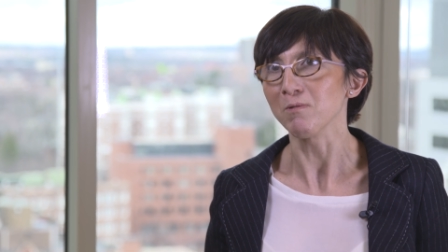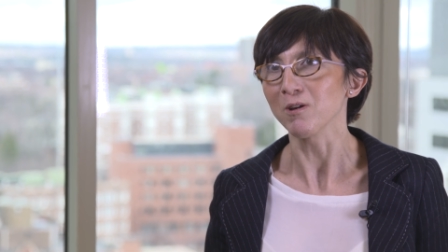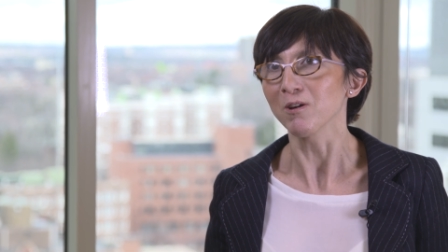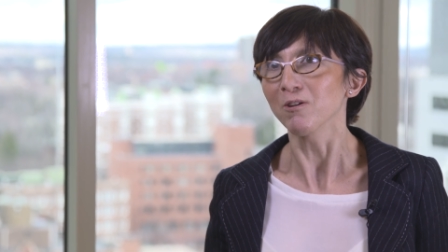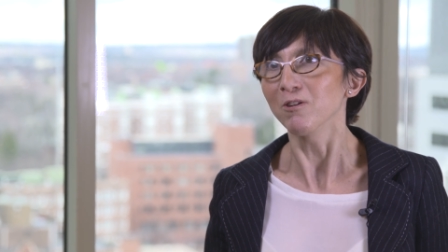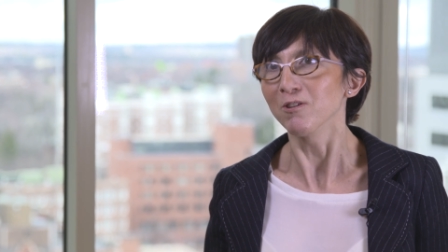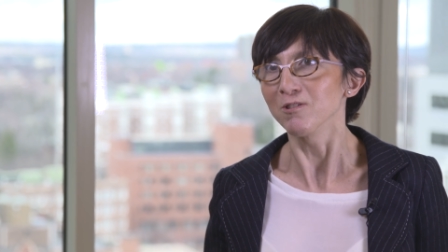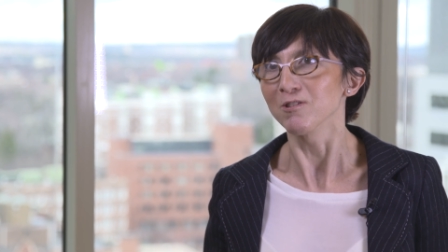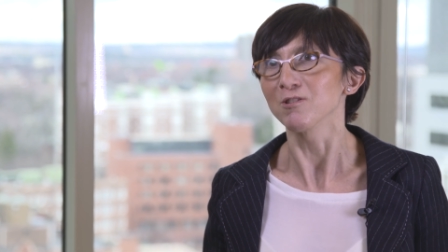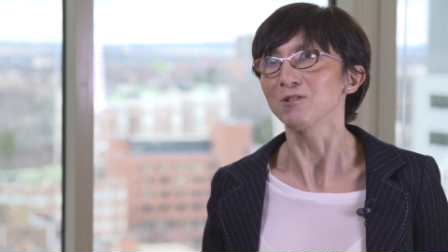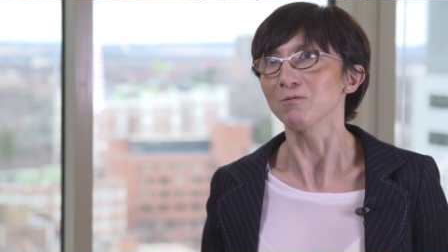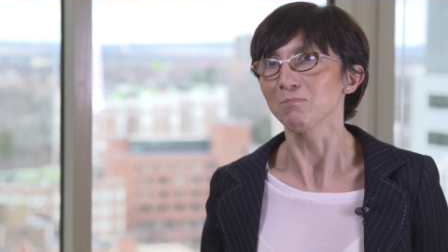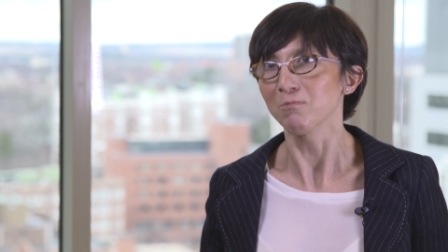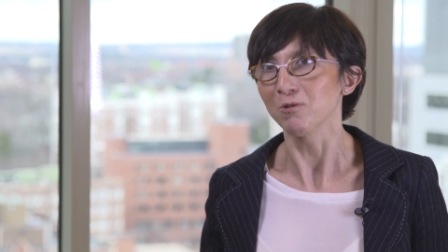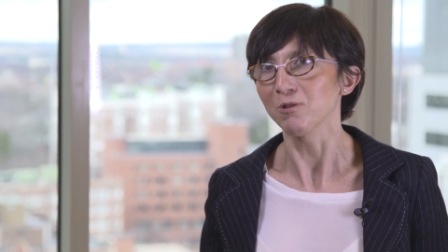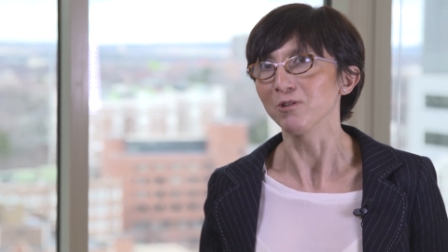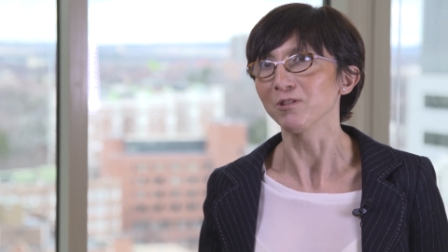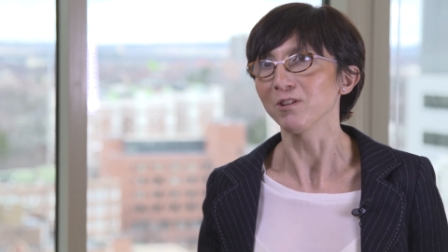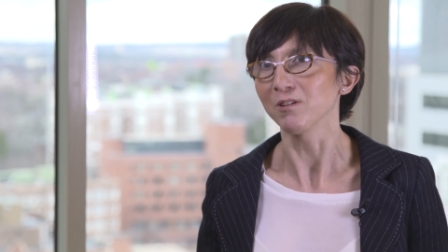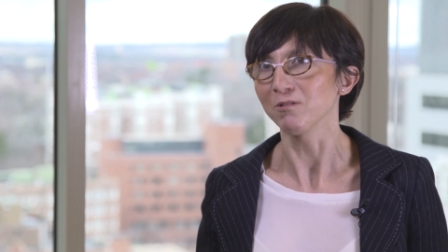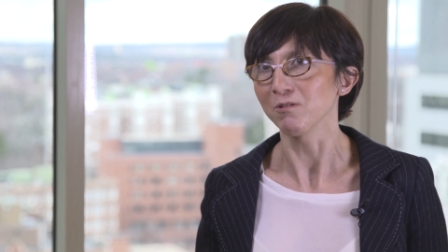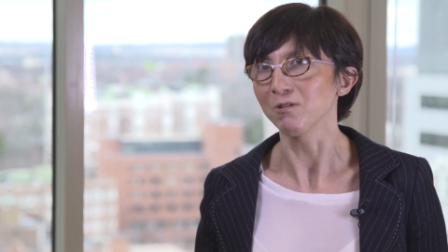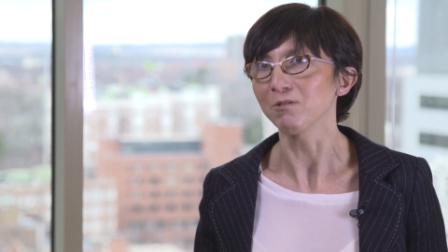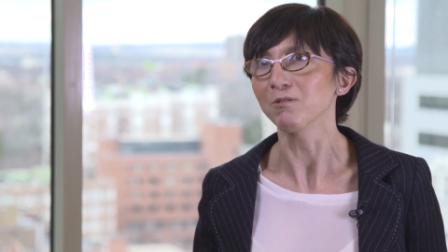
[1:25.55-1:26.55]
because it's more
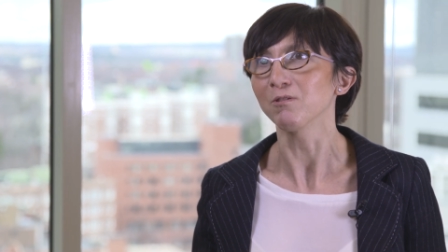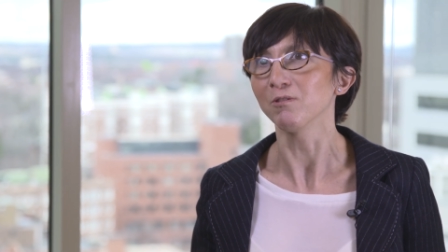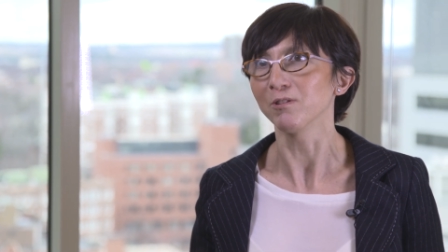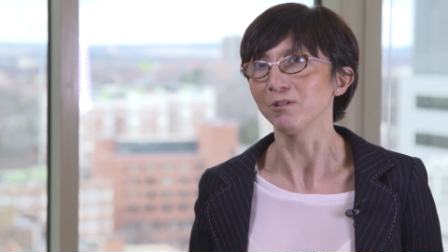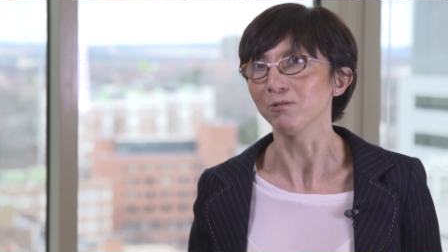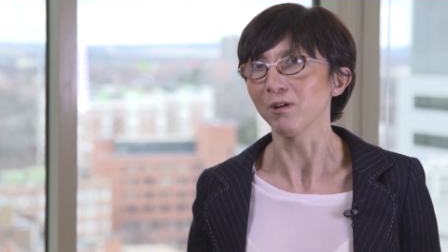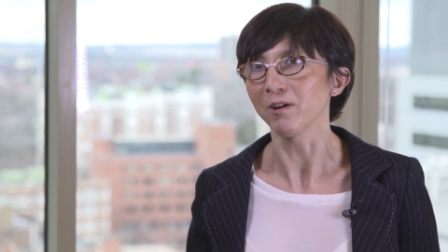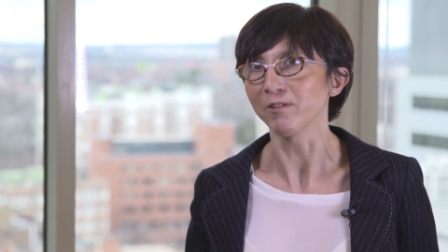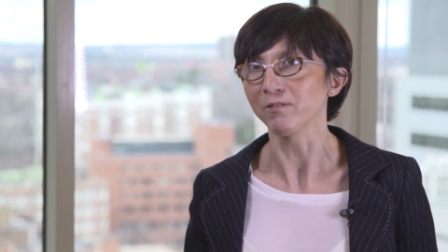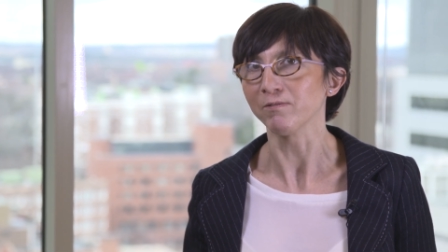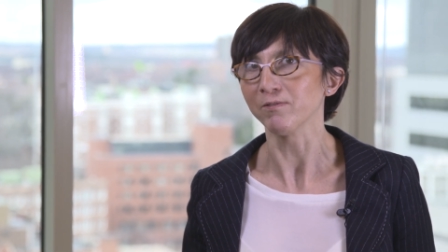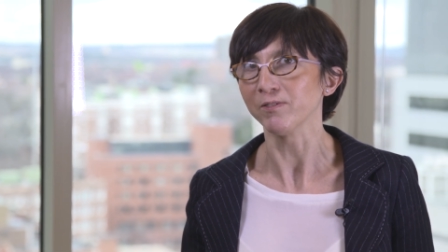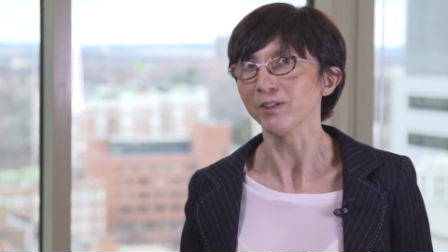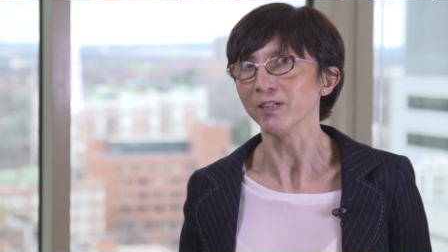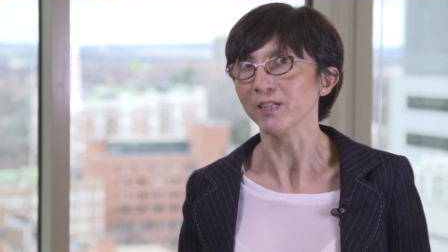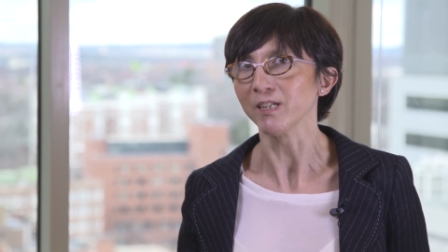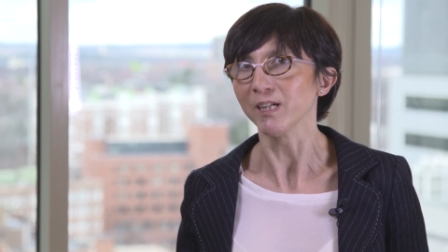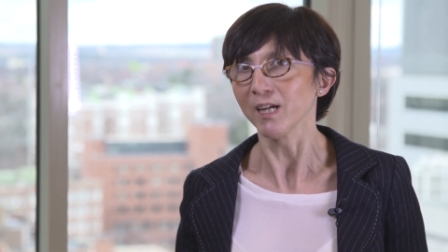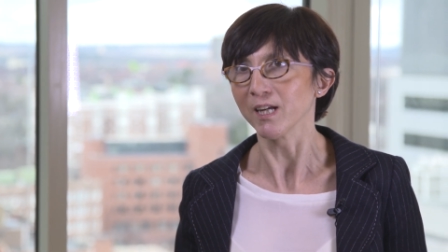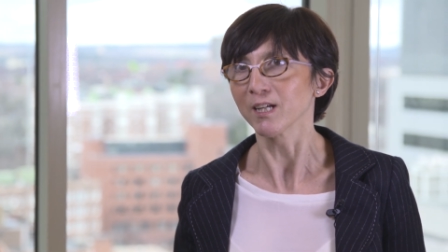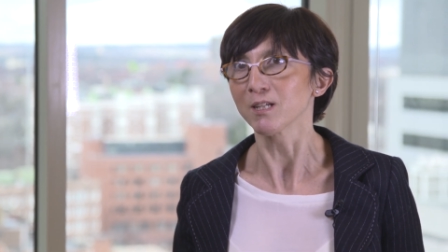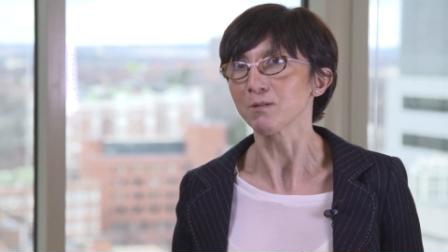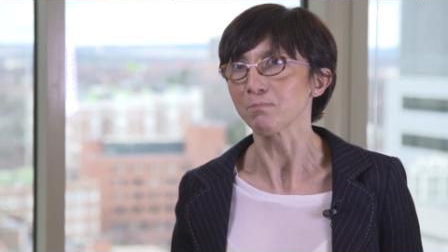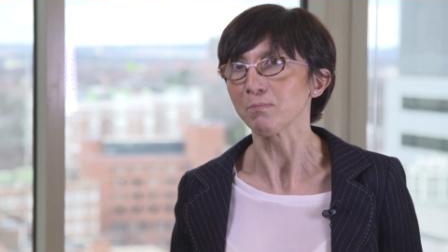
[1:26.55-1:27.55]
than you could have uh,
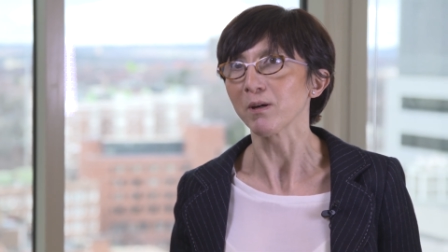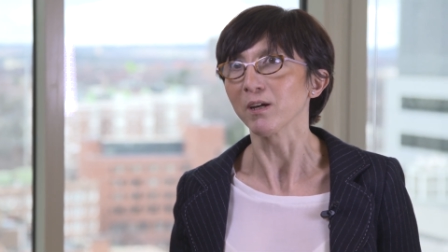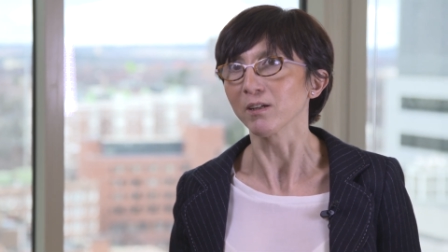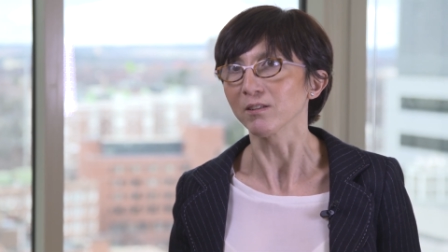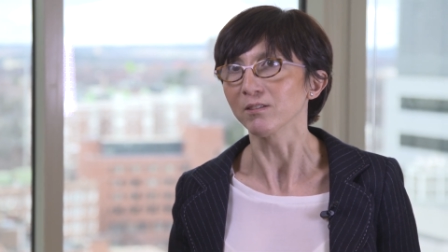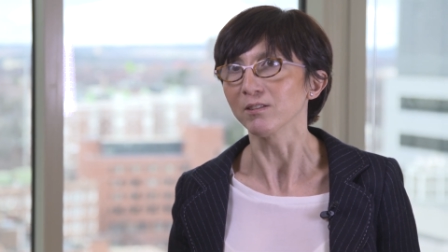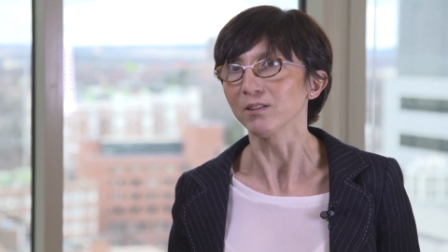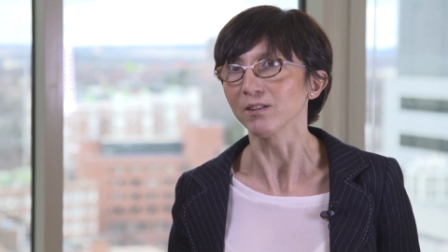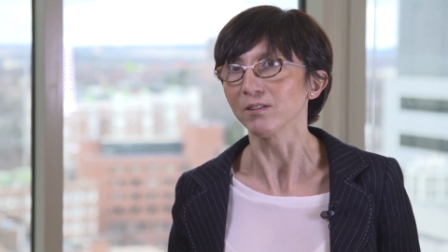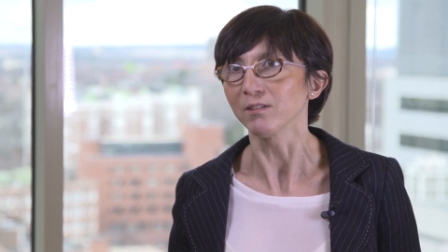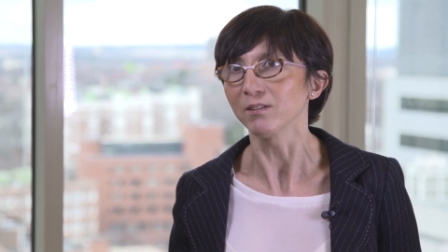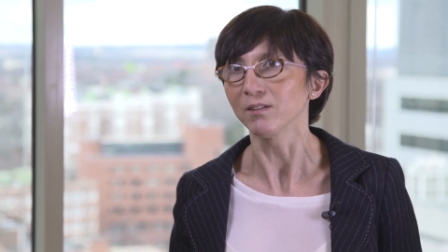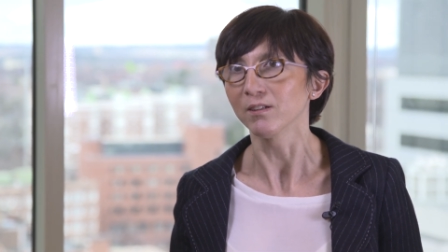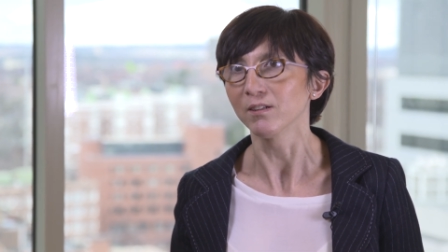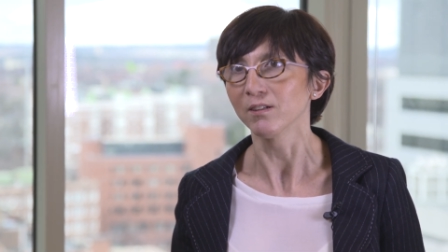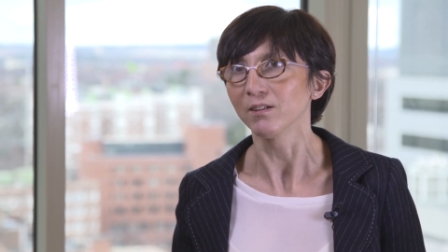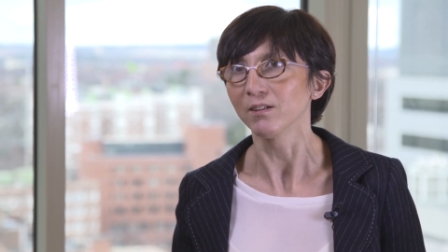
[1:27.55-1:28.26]
expected.